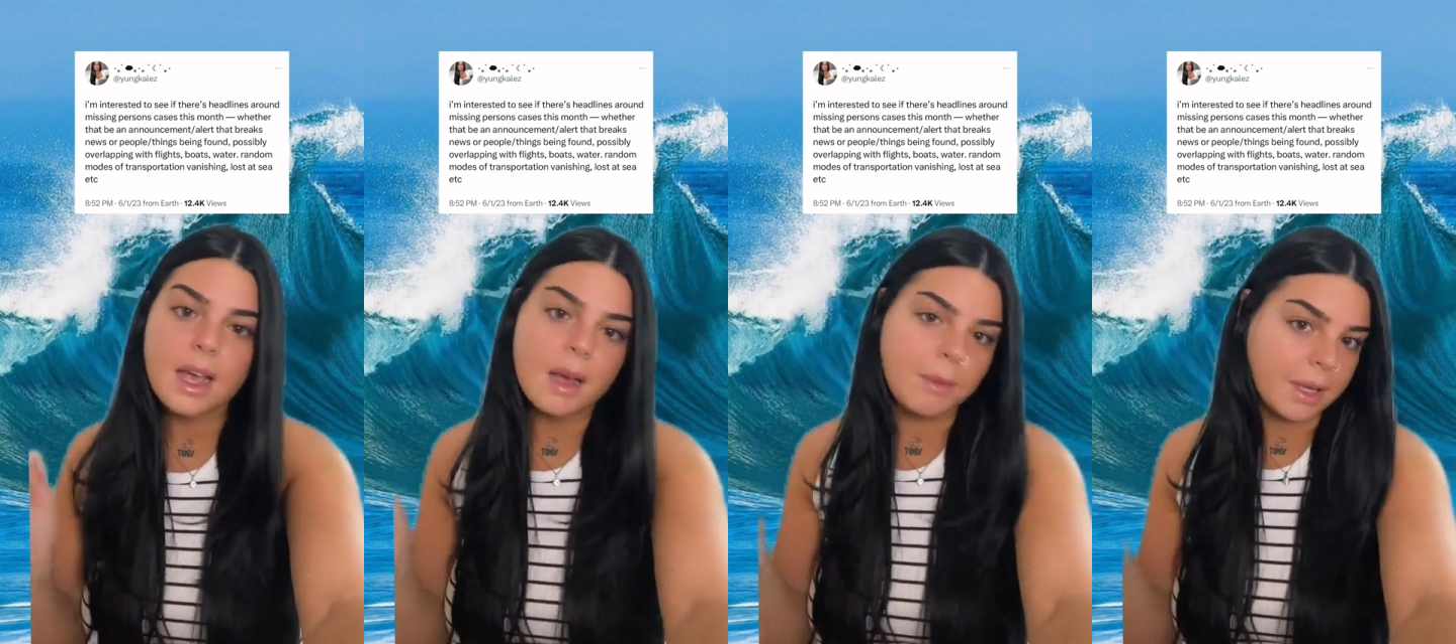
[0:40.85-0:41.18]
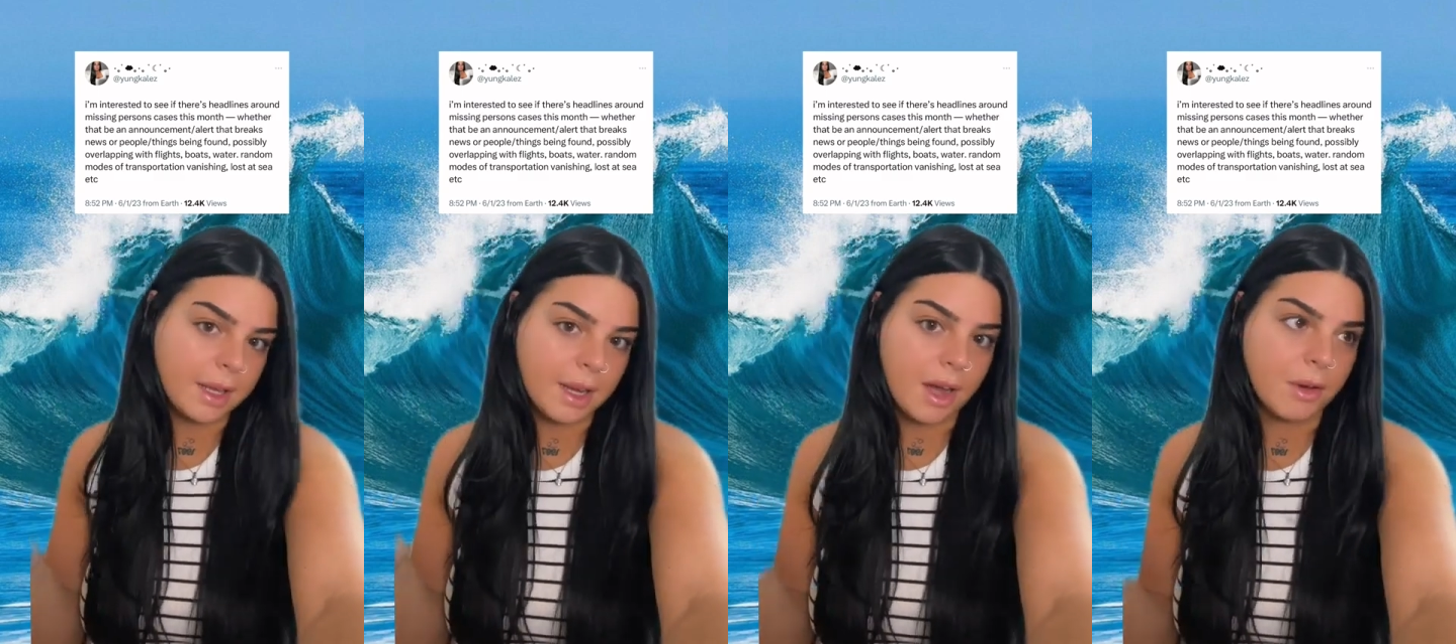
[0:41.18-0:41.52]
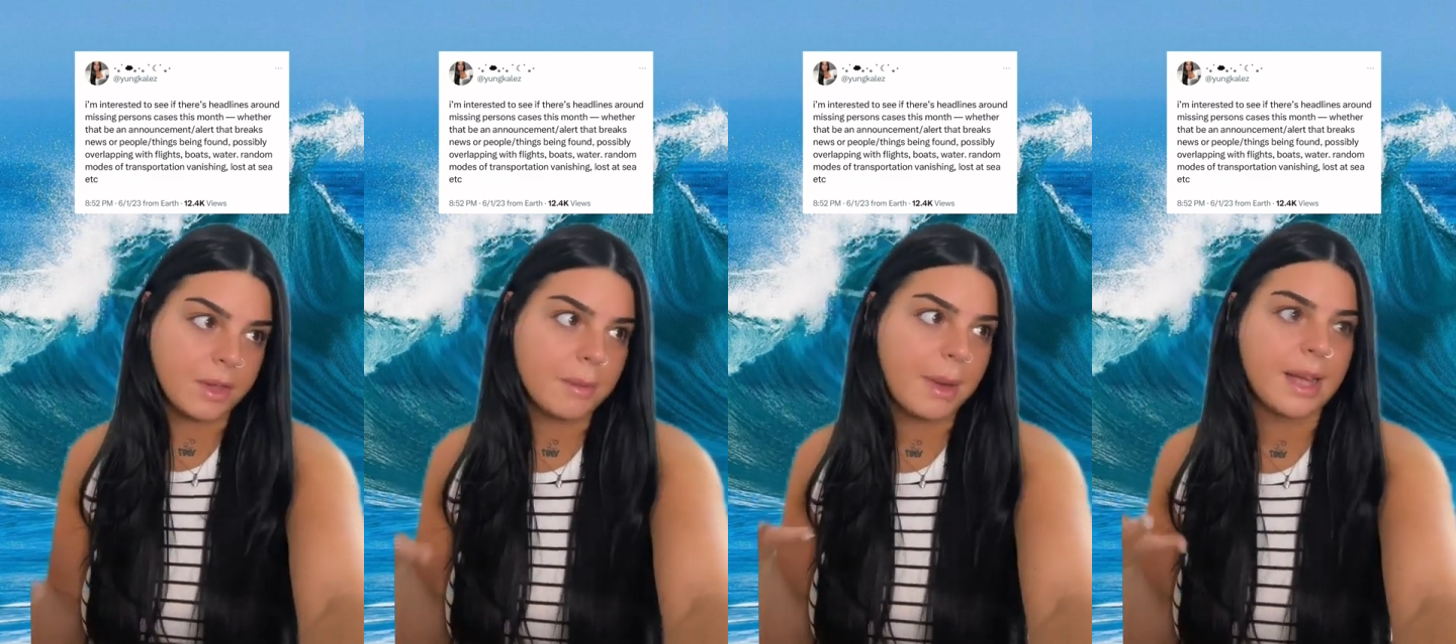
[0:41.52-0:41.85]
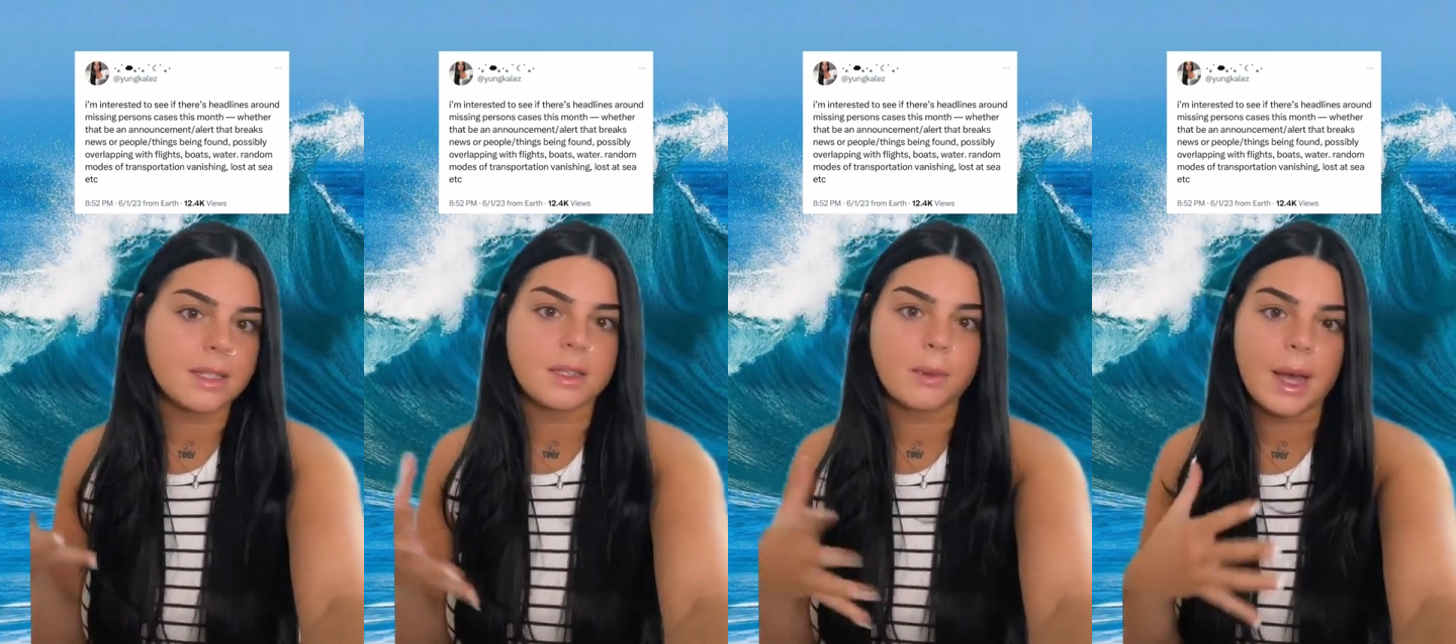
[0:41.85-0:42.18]
being like, oh, they
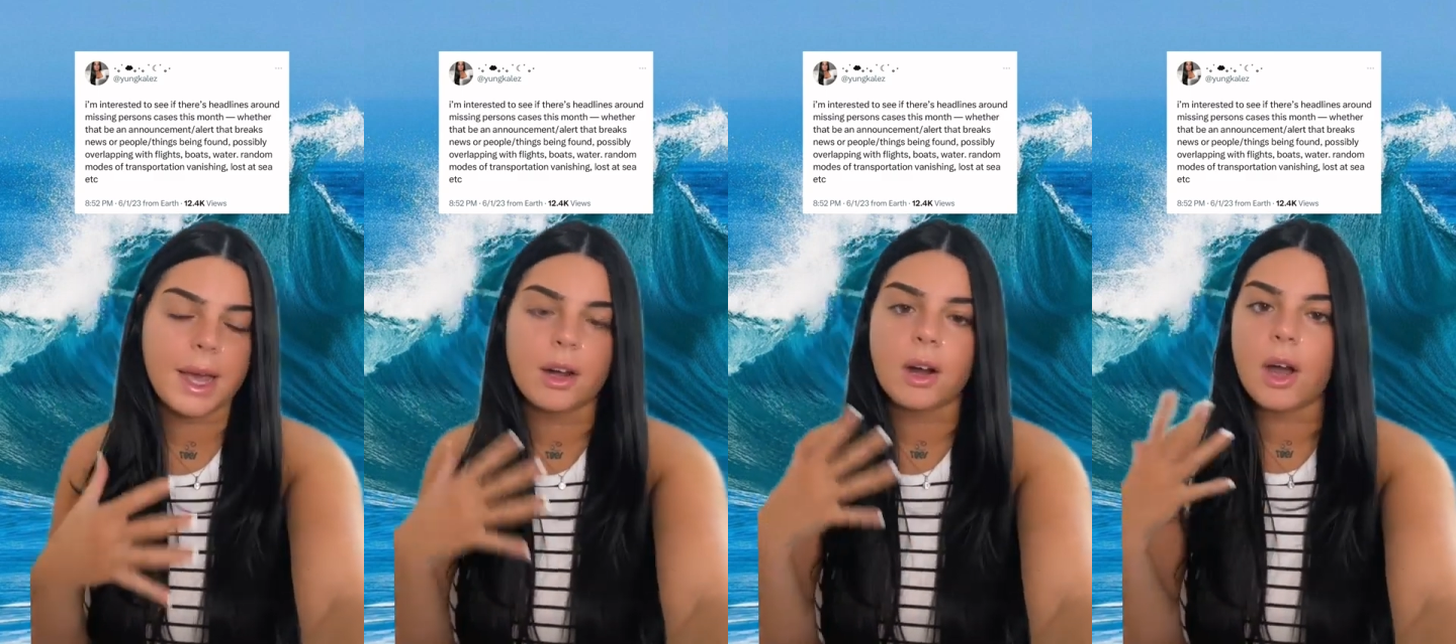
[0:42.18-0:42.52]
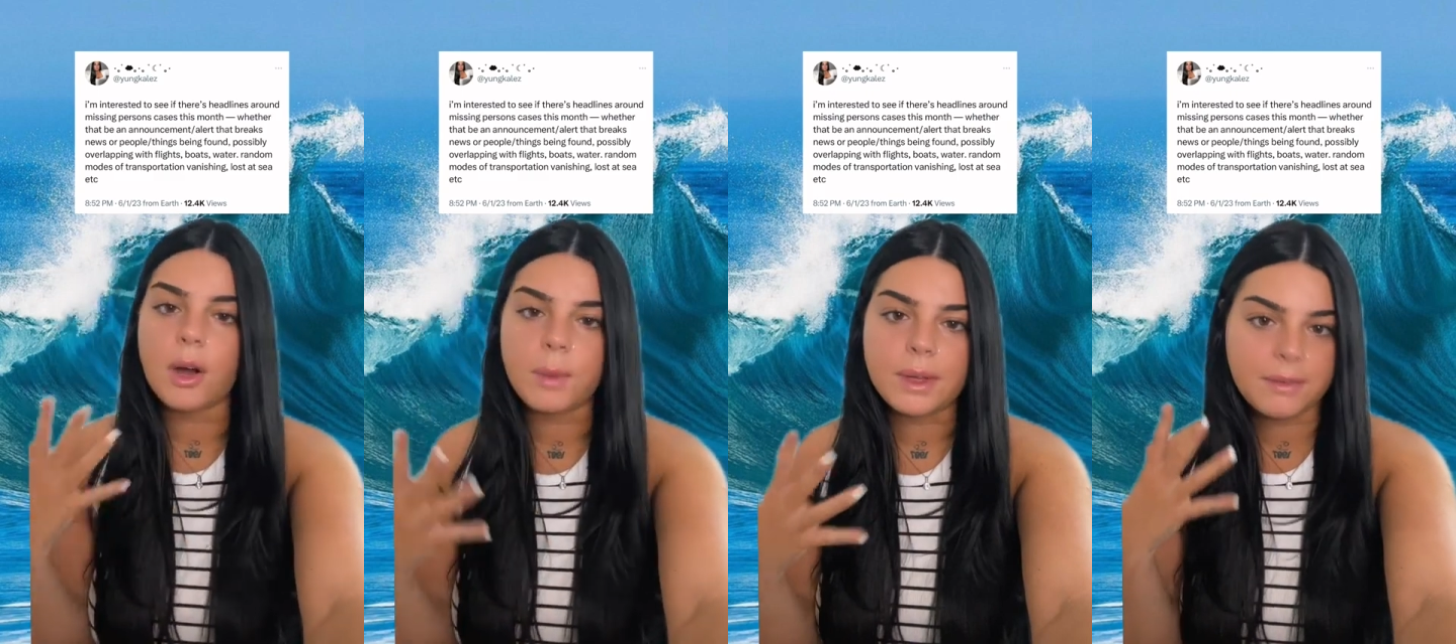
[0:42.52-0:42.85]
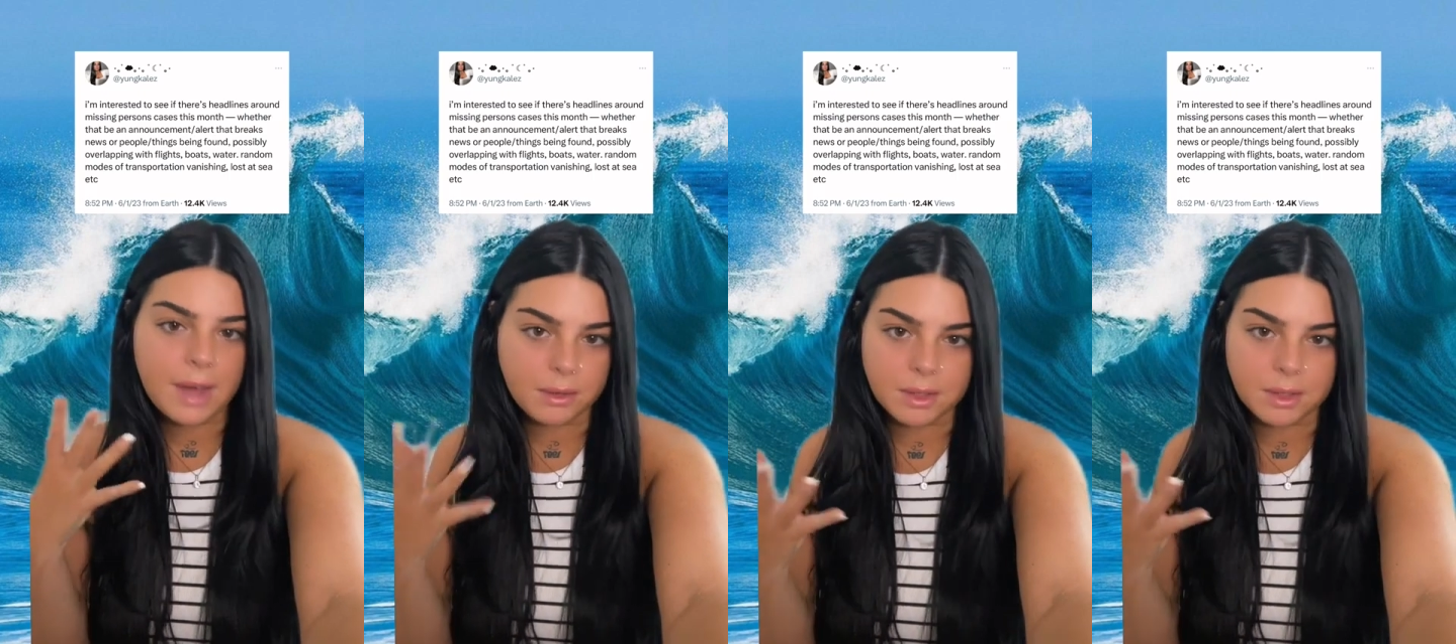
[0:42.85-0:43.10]
passed away, or oh, we found the